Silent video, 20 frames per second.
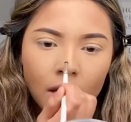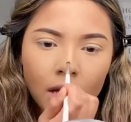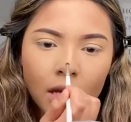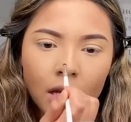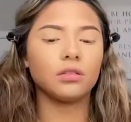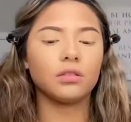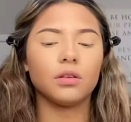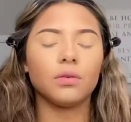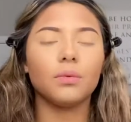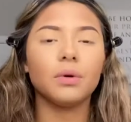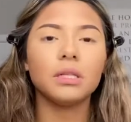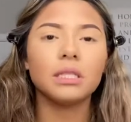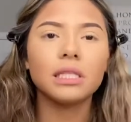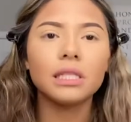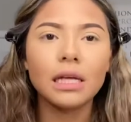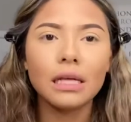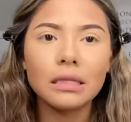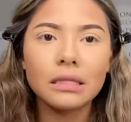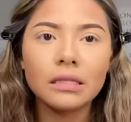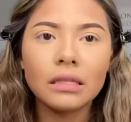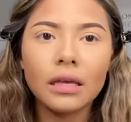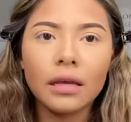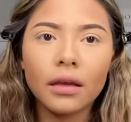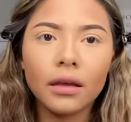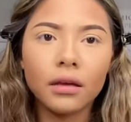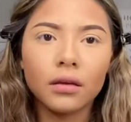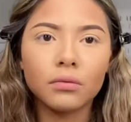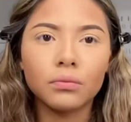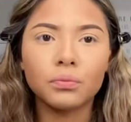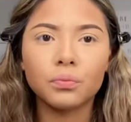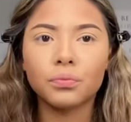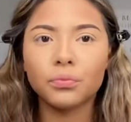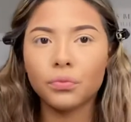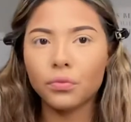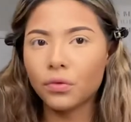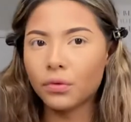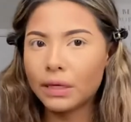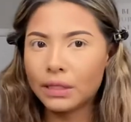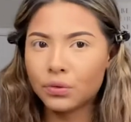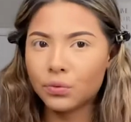So once that's like,
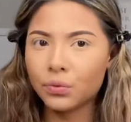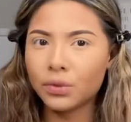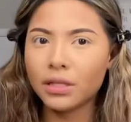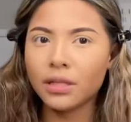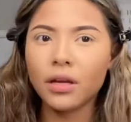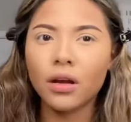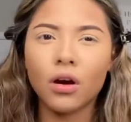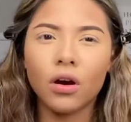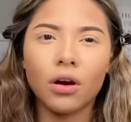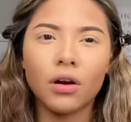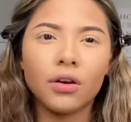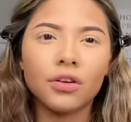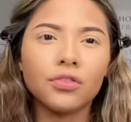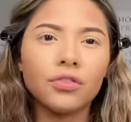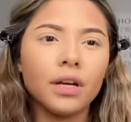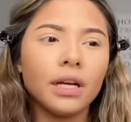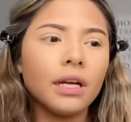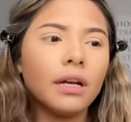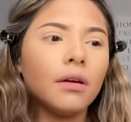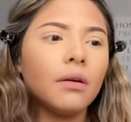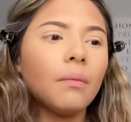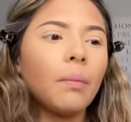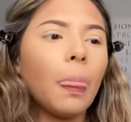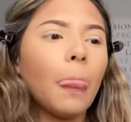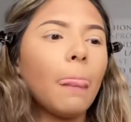it's really harsh right now.